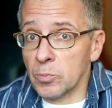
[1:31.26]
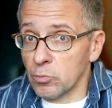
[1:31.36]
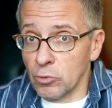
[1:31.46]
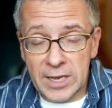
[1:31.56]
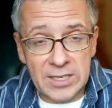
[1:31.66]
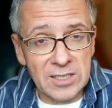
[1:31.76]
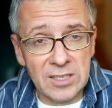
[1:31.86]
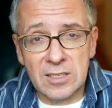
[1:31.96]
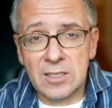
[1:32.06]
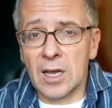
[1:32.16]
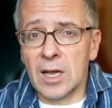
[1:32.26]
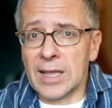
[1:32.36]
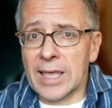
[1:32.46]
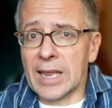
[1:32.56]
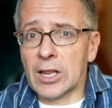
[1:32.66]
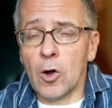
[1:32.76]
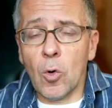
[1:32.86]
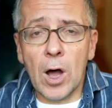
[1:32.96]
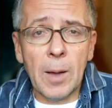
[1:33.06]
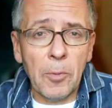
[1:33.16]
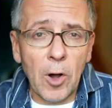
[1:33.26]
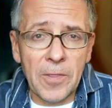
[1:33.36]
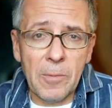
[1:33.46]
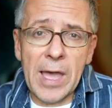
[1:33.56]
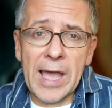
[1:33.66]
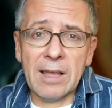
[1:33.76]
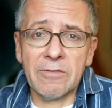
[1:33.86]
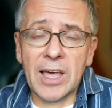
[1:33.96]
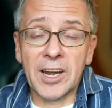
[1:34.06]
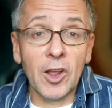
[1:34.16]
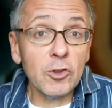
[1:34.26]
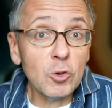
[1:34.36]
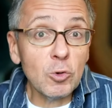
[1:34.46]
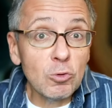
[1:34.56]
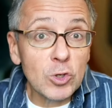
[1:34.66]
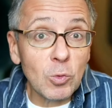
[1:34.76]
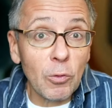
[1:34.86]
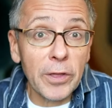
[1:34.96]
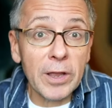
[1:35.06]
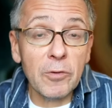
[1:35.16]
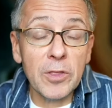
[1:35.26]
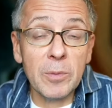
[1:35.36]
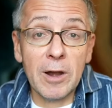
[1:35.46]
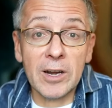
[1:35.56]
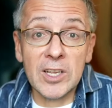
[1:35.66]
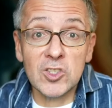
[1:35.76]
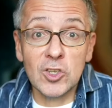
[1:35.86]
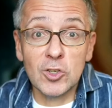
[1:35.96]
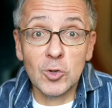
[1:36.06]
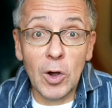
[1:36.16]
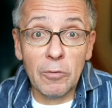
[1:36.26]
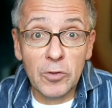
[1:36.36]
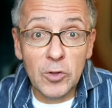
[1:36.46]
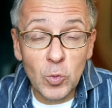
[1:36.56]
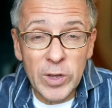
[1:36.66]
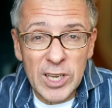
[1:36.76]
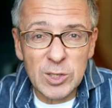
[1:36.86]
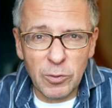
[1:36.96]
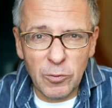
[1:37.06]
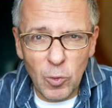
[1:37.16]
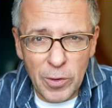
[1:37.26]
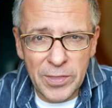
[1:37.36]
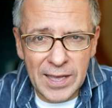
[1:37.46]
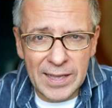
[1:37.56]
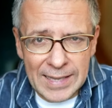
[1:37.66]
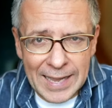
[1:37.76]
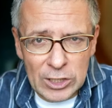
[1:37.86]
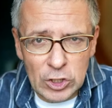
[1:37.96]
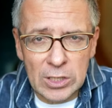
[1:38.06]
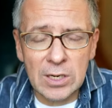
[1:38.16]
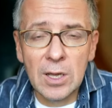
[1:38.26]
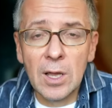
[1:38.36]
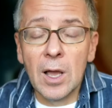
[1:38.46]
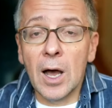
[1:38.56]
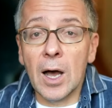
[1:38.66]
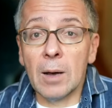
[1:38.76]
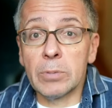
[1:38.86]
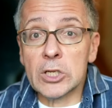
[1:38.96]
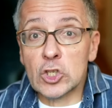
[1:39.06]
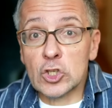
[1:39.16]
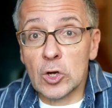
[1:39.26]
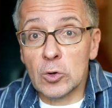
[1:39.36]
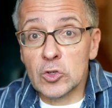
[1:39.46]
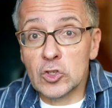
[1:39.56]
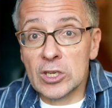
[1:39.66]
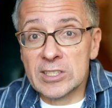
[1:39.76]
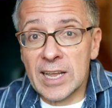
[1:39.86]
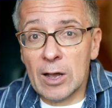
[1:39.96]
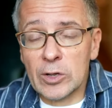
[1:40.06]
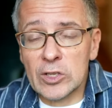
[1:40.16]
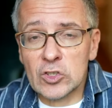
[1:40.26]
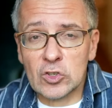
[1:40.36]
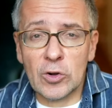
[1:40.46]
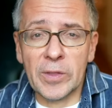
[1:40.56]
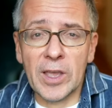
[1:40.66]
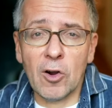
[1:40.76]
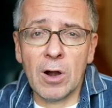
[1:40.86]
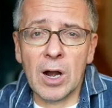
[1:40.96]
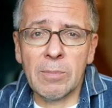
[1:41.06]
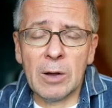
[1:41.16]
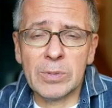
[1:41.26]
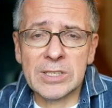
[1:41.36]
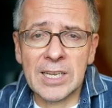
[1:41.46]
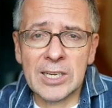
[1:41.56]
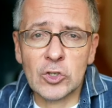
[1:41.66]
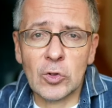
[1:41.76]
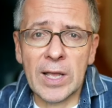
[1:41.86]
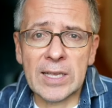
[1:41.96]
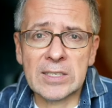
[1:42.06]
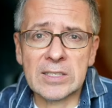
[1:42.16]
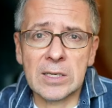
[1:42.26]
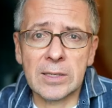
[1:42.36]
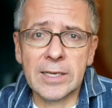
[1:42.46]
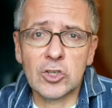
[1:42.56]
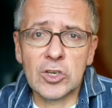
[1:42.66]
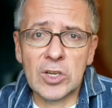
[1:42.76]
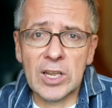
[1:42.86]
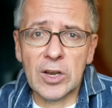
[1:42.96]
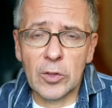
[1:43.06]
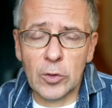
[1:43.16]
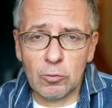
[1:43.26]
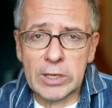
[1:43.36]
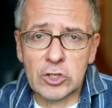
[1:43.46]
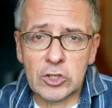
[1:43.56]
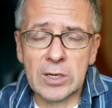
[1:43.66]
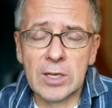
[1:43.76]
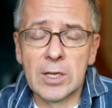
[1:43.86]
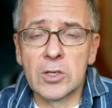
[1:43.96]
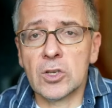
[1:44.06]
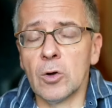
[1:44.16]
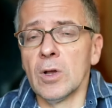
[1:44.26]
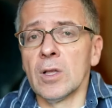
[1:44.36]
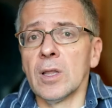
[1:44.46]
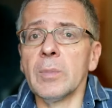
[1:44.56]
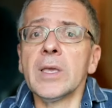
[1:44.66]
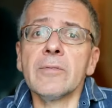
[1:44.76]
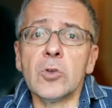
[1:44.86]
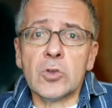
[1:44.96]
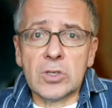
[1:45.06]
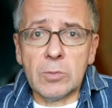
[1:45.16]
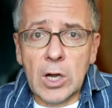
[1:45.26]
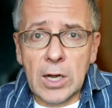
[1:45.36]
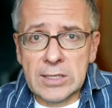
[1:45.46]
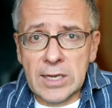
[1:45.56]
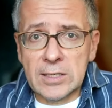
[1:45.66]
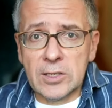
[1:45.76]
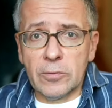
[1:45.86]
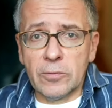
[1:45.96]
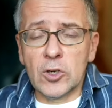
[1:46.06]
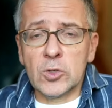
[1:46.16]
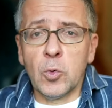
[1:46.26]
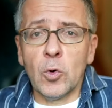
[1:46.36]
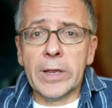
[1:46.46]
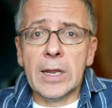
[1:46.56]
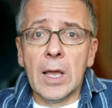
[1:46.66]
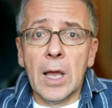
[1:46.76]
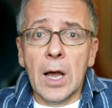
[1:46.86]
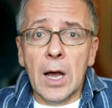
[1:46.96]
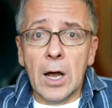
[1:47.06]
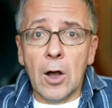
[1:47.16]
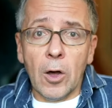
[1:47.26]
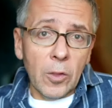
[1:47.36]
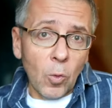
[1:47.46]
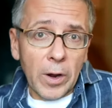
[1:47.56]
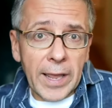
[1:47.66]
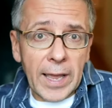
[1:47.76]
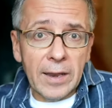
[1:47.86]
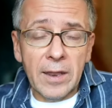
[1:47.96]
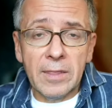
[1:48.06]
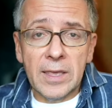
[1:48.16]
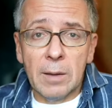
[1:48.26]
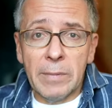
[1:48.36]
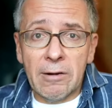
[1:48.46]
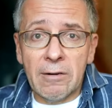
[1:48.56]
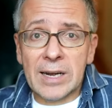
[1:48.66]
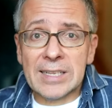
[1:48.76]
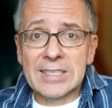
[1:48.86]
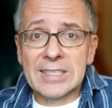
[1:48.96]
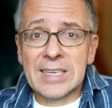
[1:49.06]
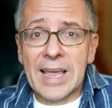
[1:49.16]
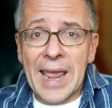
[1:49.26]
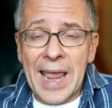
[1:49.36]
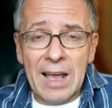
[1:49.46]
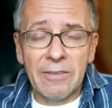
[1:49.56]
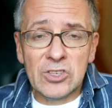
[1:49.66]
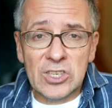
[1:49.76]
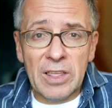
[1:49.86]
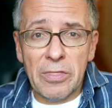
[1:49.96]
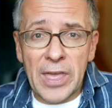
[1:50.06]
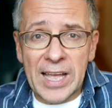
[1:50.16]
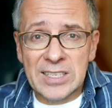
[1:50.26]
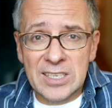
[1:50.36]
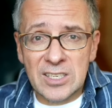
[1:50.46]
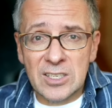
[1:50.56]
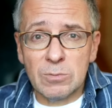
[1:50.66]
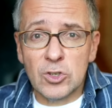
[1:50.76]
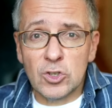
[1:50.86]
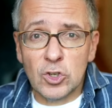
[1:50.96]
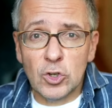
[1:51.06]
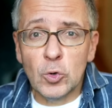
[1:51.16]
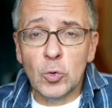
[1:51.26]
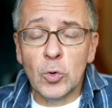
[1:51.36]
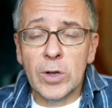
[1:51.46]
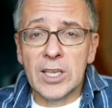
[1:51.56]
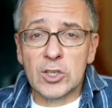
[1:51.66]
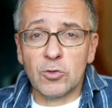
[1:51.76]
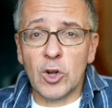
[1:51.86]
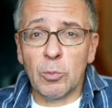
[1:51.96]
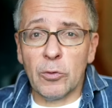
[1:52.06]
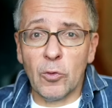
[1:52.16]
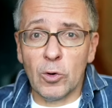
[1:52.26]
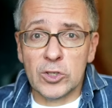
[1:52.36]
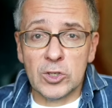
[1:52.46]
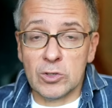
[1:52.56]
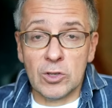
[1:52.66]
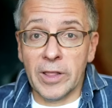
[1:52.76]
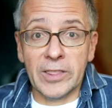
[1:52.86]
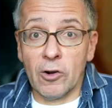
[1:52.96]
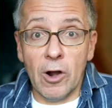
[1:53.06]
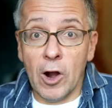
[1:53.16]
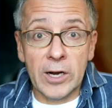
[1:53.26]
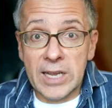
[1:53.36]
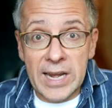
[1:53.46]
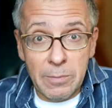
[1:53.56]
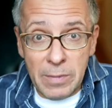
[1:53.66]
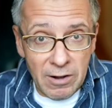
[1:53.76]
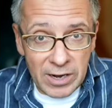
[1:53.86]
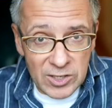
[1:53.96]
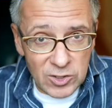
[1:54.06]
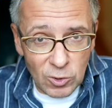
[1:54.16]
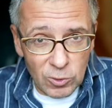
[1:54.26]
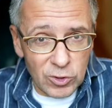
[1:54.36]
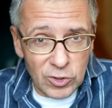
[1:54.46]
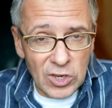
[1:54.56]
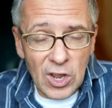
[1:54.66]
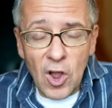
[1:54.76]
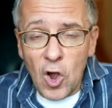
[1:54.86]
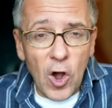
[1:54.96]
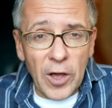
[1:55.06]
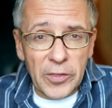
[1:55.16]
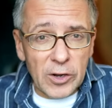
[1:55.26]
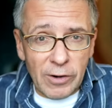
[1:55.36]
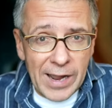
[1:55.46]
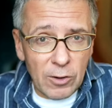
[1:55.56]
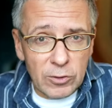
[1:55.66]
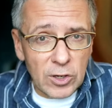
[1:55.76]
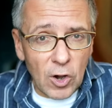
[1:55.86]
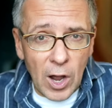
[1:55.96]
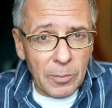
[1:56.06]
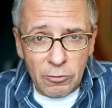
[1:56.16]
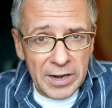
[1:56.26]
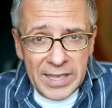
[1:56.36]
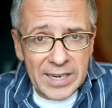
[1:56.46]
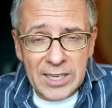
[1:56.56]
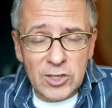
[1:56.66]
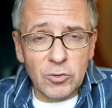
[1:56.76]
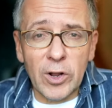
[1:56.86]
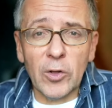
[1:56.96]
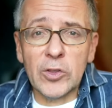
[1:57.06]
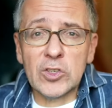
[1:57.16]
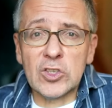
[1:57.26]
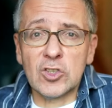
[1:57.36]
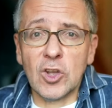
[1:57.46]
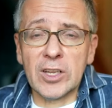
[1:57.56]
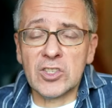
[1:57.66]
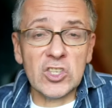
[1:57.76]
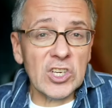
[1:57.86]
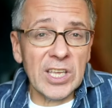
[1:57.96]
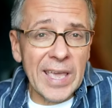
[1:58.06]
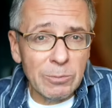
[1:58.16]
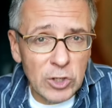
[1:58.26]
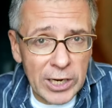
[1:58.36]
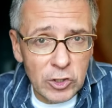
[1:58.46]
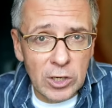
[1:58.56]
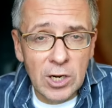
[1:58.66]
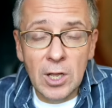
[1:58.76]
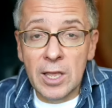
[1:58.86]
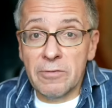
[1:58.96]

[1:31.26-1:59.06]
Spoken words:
Prices can go up on the back of that, an unusual thing for the Americans to do a few weeks before the election, but shows just how concerned they are about potential escalation in the region. So let me give you some context here. First point, on the one hand, the Americans have sent THAAD systems to Israel before, so it's not like there aren't any American soldiers on the ground operating in Israel. This is not such a game changer.